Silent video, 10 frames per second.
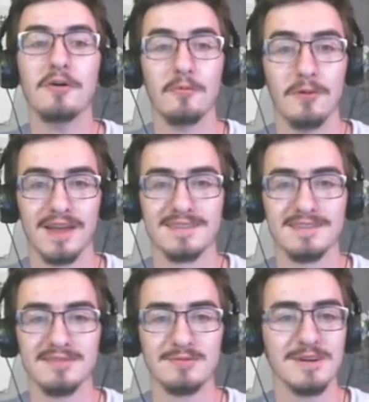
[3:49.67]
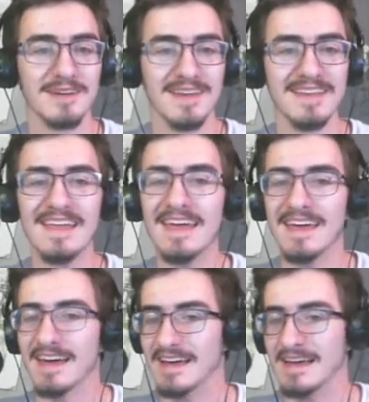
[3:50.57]
Wix isn't working.
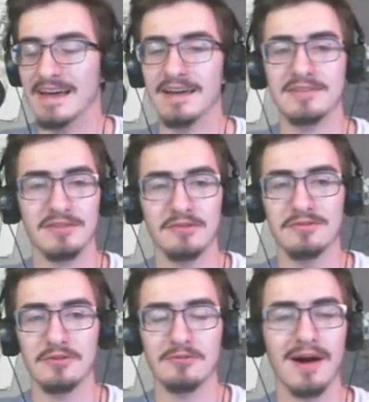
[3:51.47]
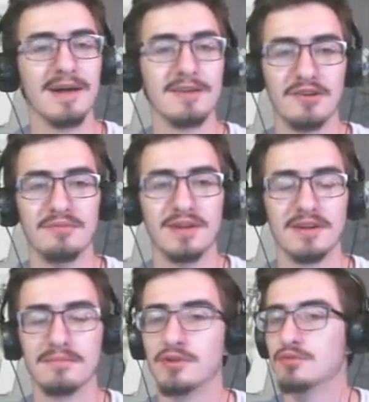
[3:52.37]
I don't know why. Could be a
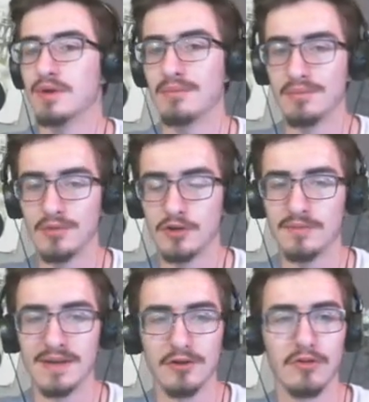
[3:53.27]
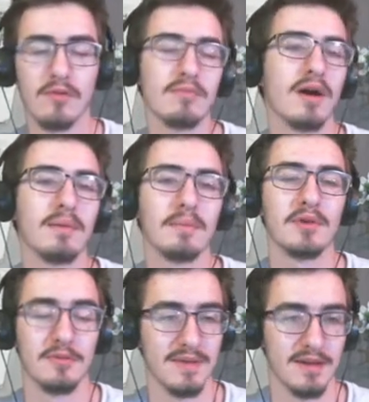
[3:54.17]
computer problem, could be a Chrome problem,
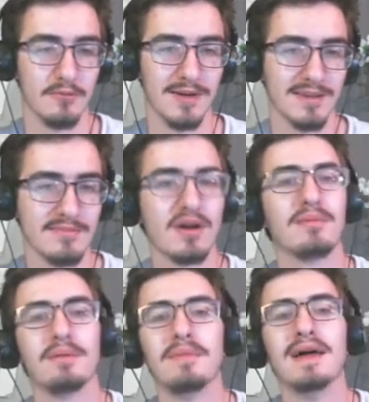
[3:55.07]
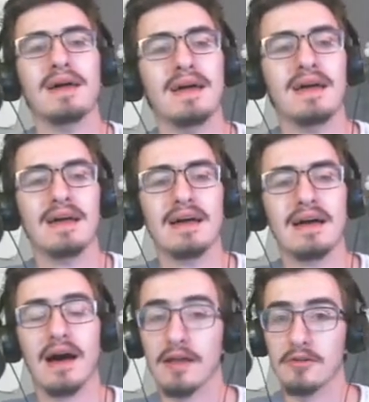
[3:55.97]
could be a Wix problem.
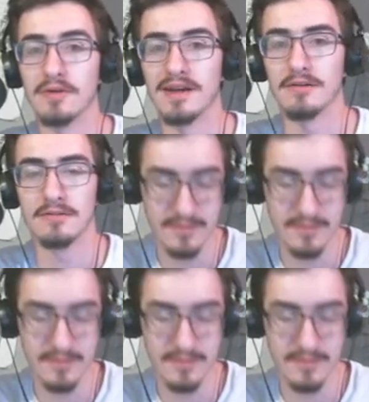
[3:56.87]
I don't care.